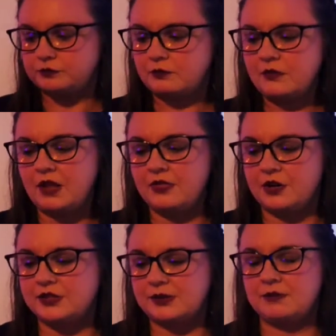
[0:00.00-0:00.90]
There's
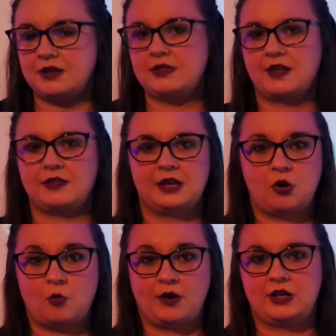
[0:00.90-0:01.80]
something that they don't
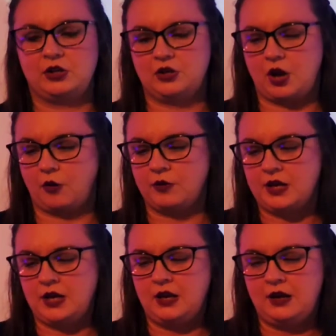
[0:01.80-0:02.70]
want you to know.
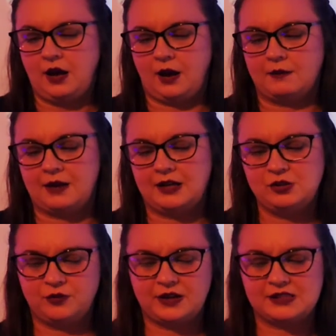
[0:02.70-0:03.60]
Um, and I do feel
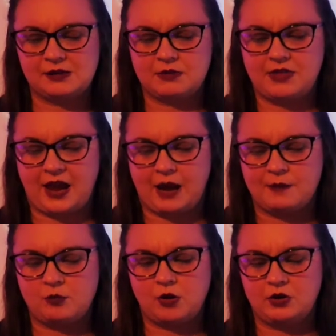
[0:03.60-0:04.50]
like it's something that happened
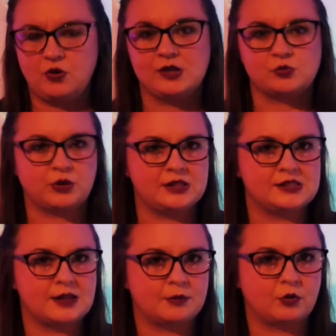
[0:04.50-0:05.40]
while you guys were in
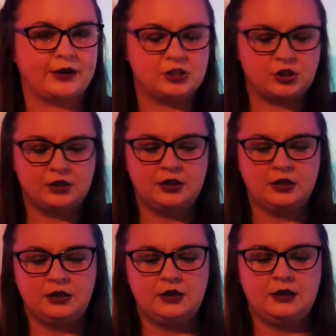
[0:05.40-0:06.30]
separation.
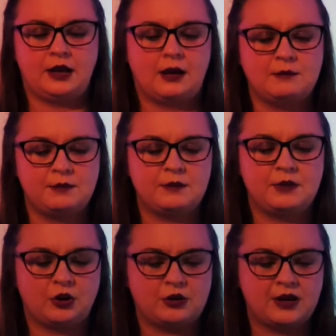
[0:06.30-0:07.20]
Um, they're
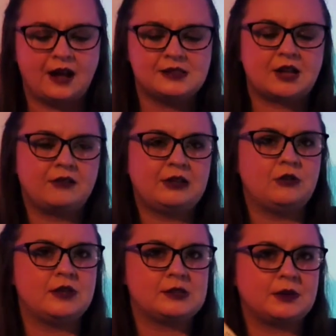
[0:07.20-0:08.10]
not telling you
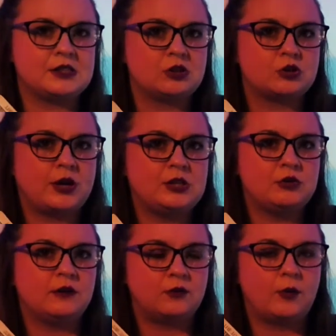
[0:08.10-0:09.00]
this because they're trying to
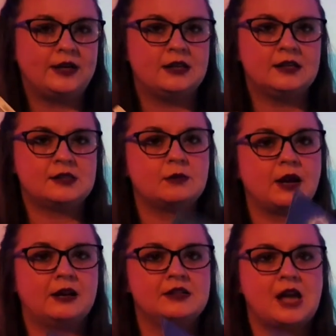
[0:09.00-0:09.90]
avoid some kind of
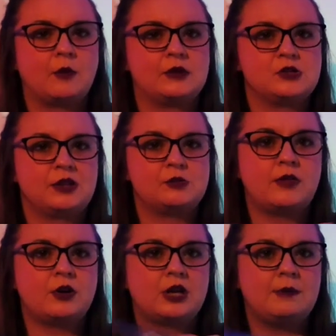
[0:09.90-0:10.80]
tower. So that's why they're
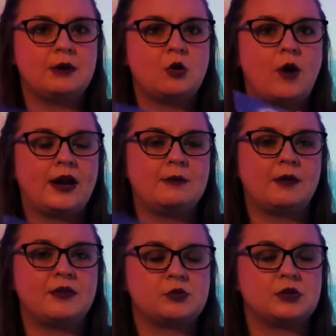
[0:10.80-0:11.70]
keeping quiet about
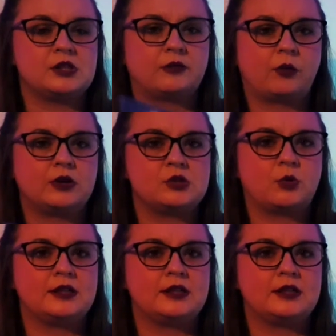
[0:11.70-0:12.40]
this with this Four of Swords.